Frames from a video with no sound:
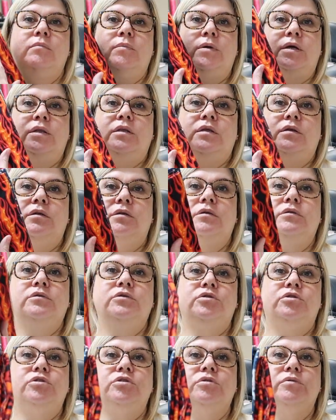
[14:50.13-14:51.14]
little
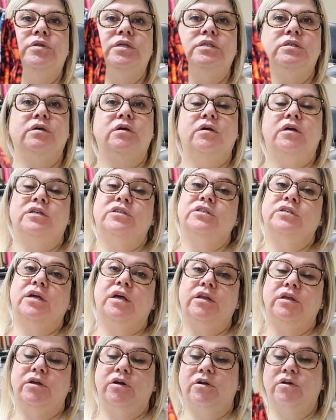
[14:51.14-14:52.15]
JoAnn's haul. I just
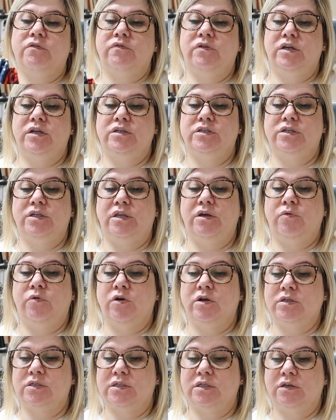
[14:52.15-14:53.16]
got a yard of each, and they
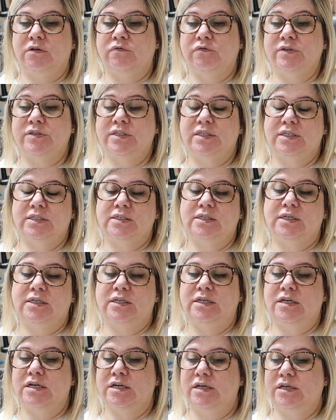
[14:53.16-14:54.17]
were on sale for
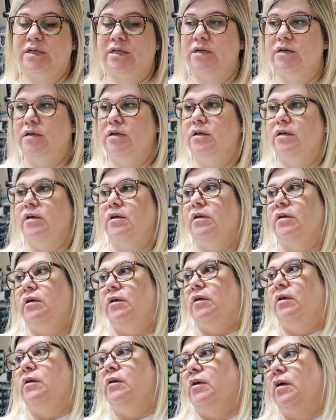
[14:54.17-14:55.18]
$6.99.
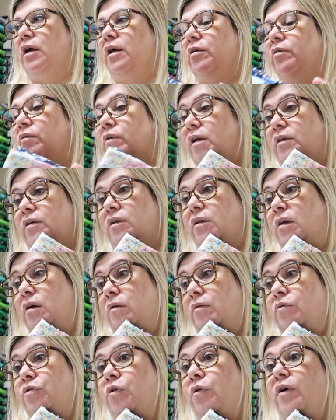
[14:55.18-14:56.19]
I don't, you
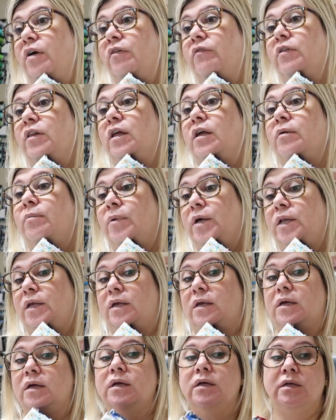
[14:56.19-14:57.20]
know, don't have a lot of
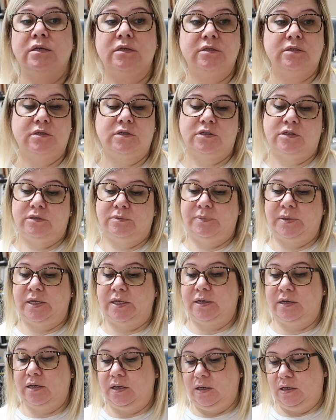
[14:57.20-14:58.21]
money to
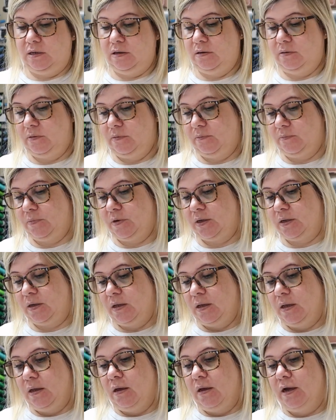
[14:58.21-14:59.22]
spend, but
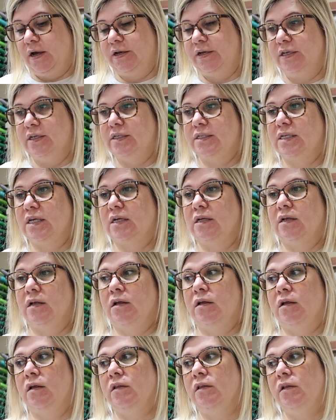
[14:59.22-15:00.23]
I did
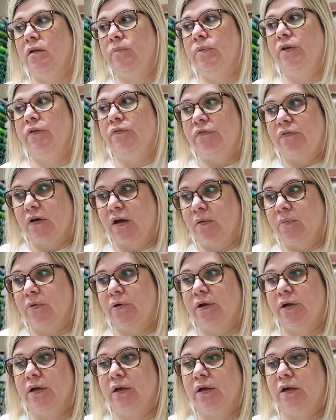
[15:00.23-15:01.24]
sell a little bit of
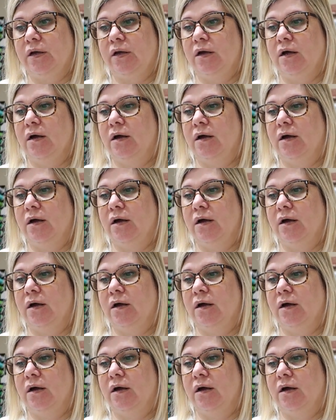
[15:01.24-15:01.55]
fabric,